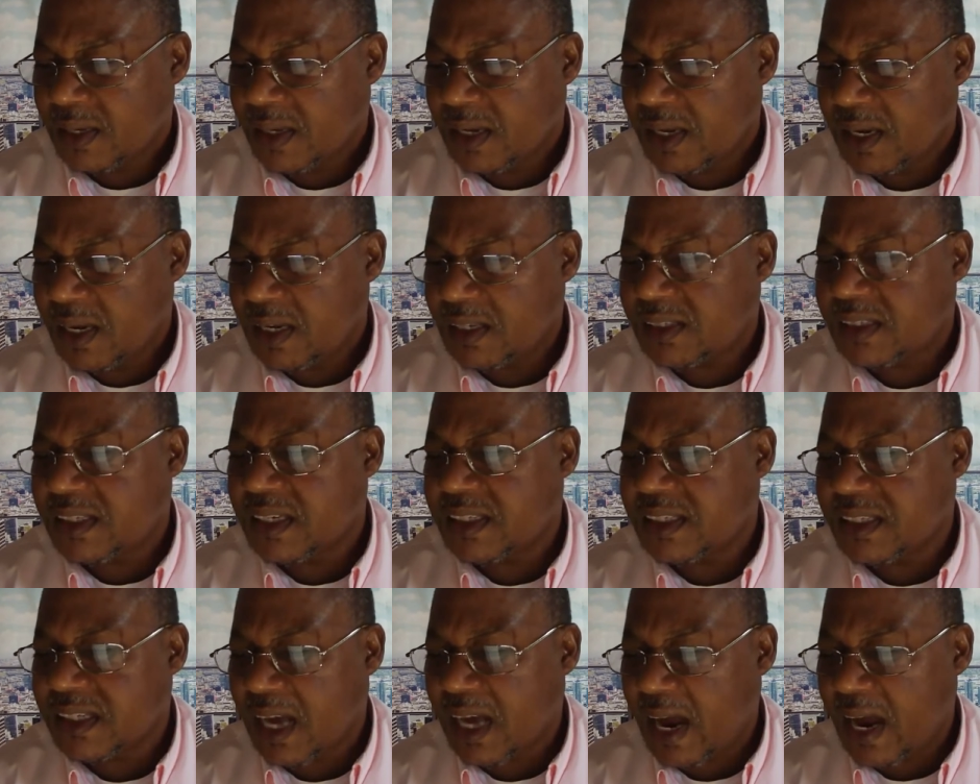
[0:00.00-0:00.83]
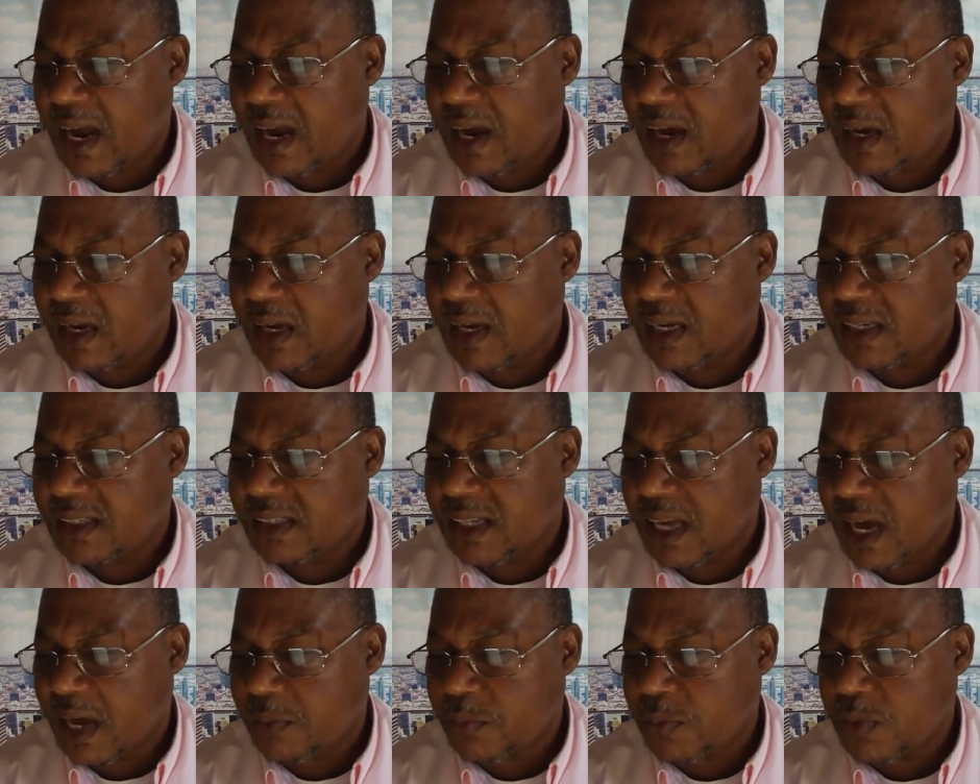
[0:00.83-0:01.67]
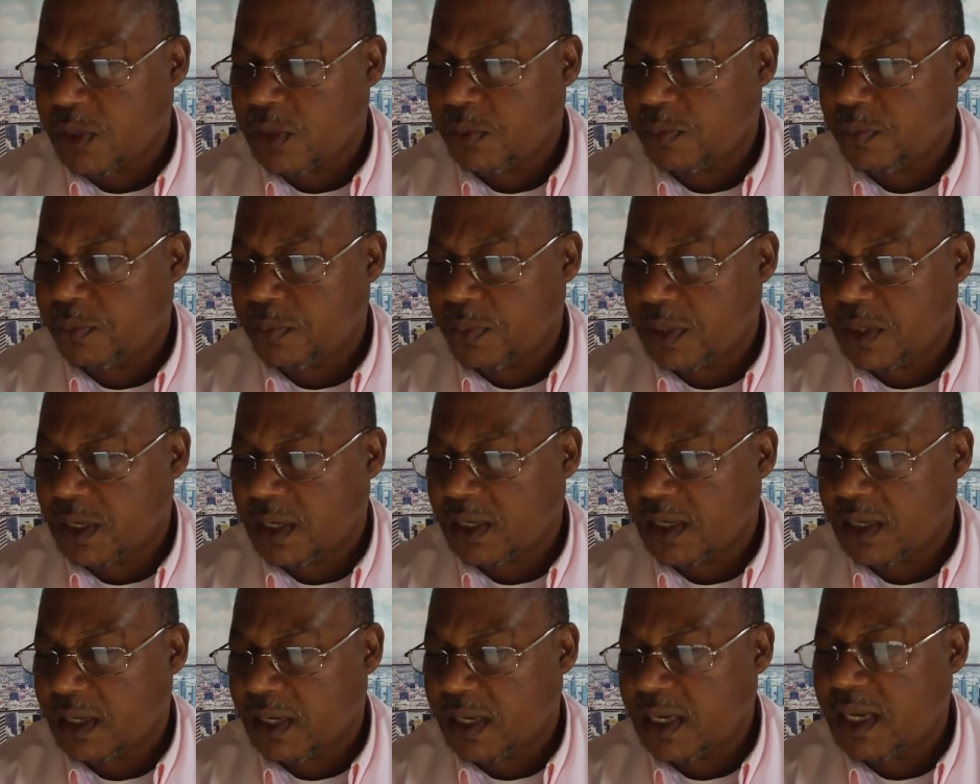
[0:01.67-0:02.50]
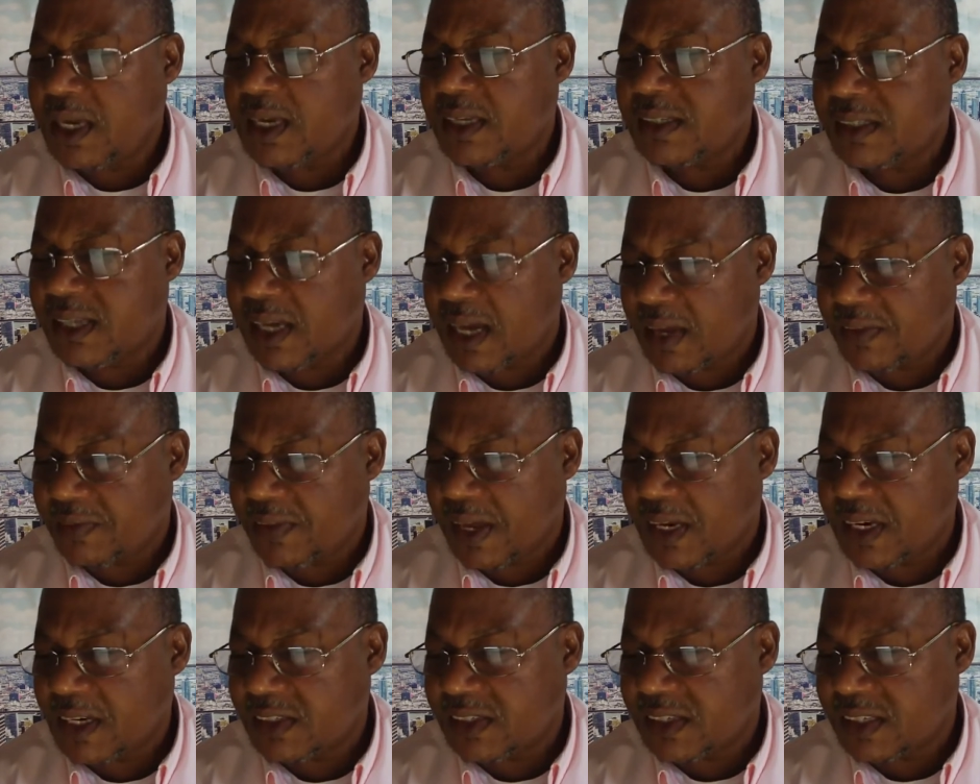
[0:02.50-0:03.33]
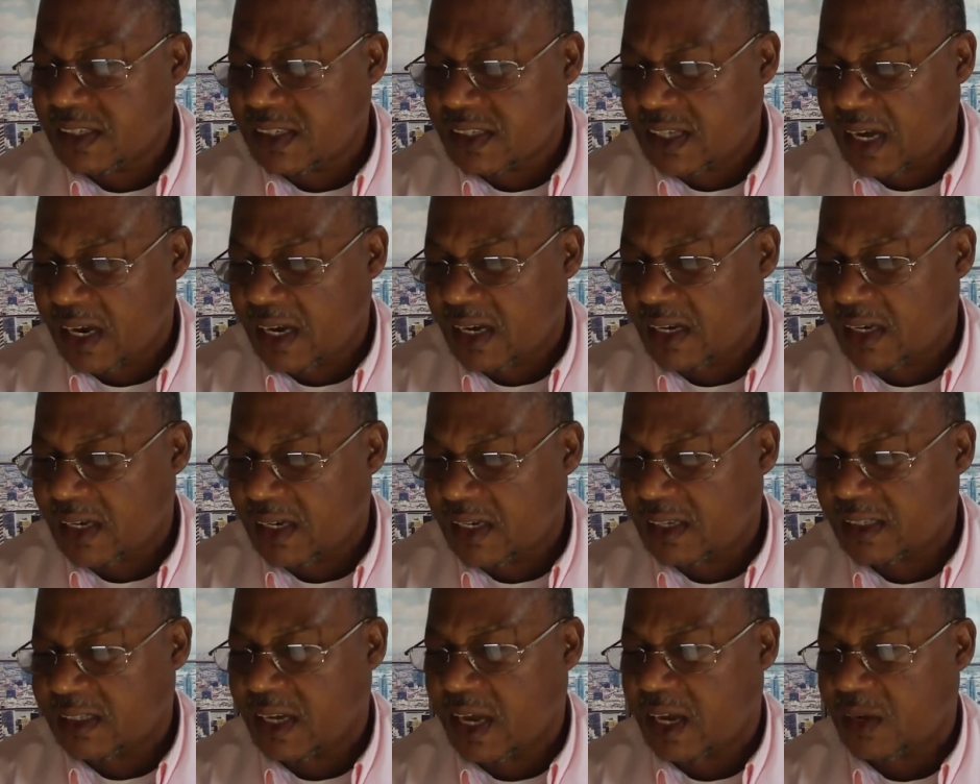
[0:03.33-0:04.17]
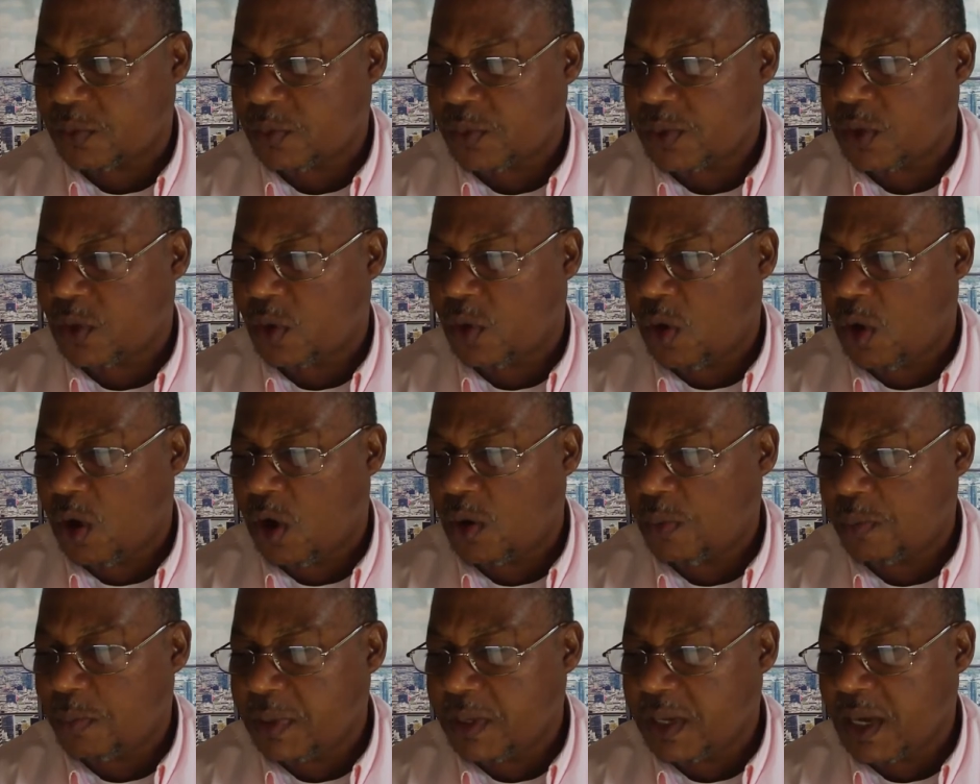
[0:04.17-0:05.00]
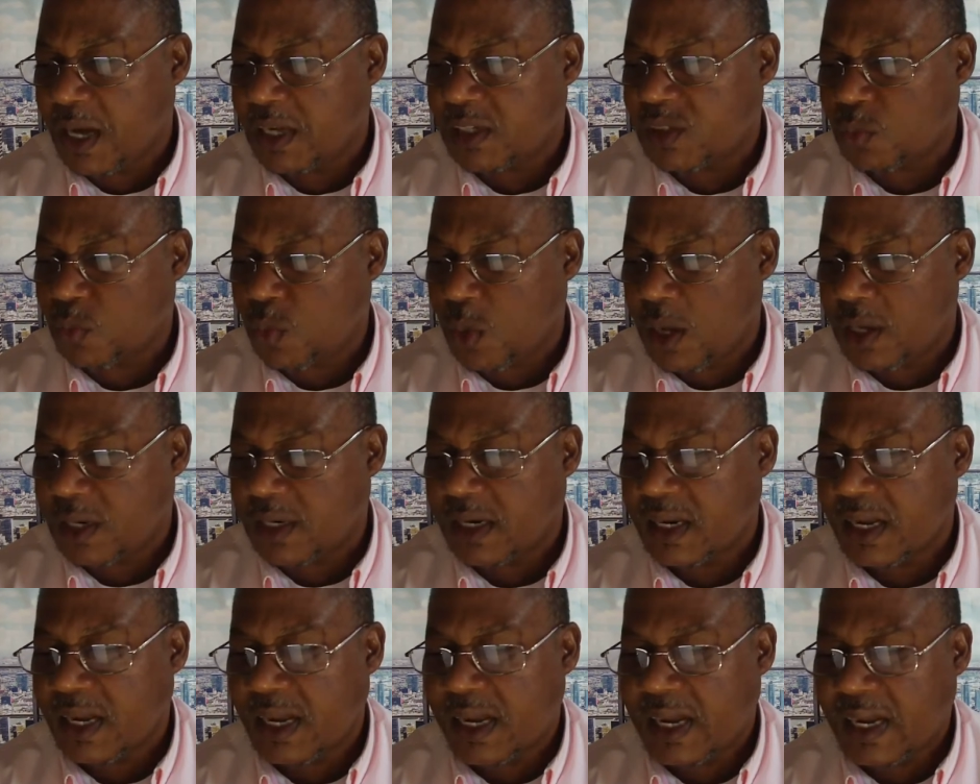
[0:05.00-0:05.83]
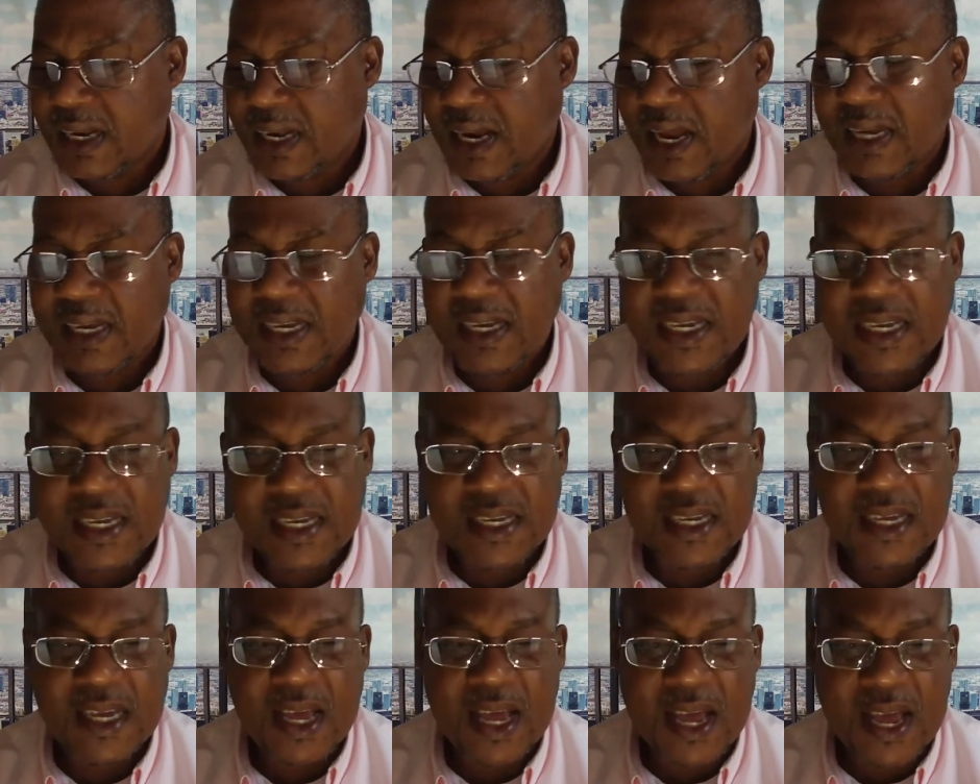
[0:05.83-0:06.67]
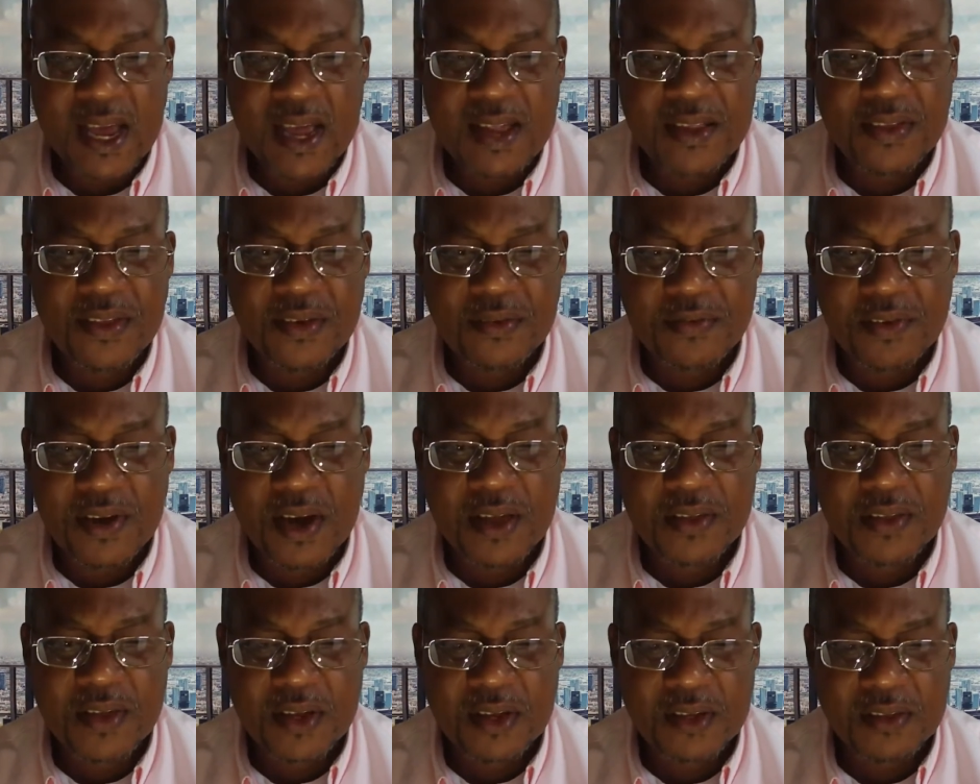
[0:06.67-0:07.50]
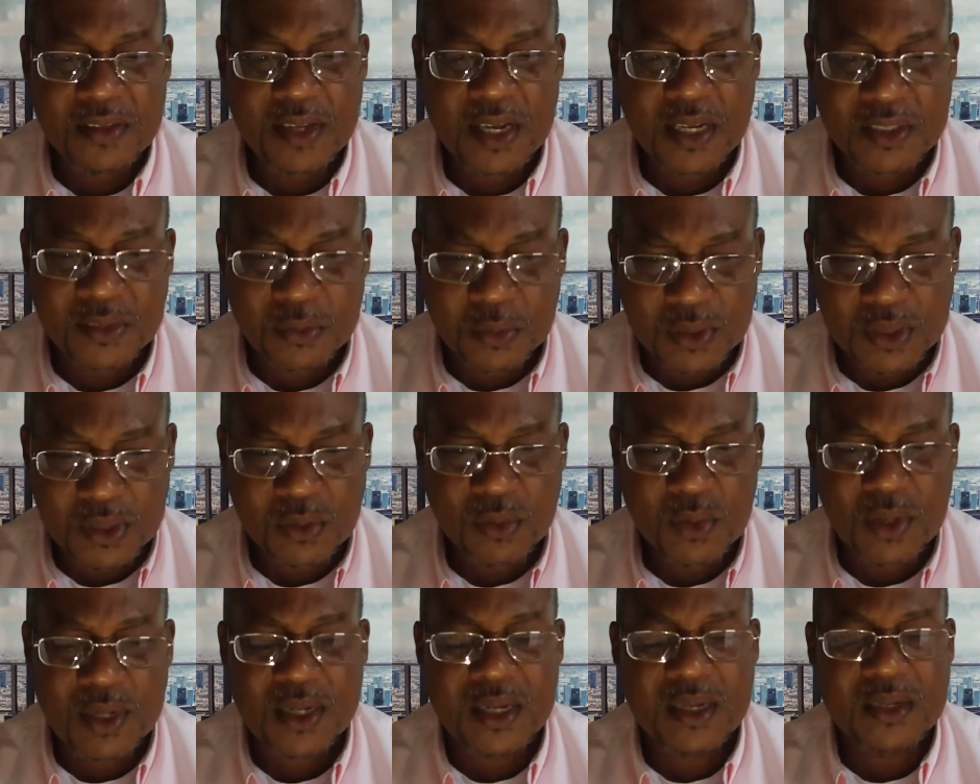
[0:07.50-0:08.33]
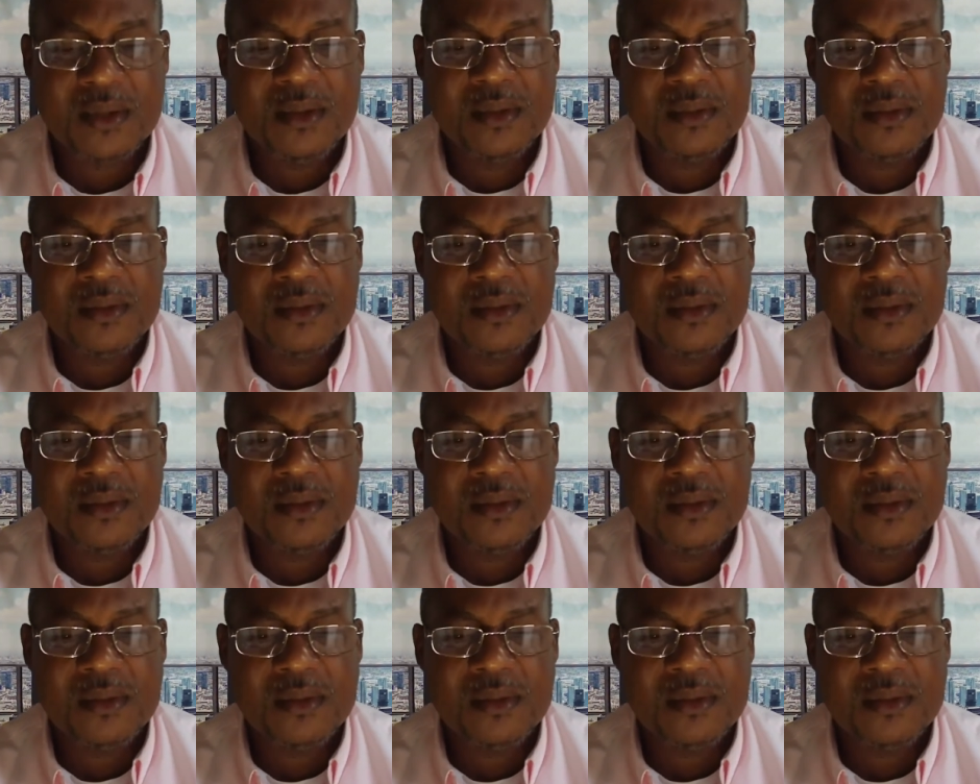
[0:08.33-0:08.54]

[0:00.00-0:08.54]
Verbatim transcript: His desire is that we be, he said that his desire is that we all be as one, like he and the Father. That's what he wanted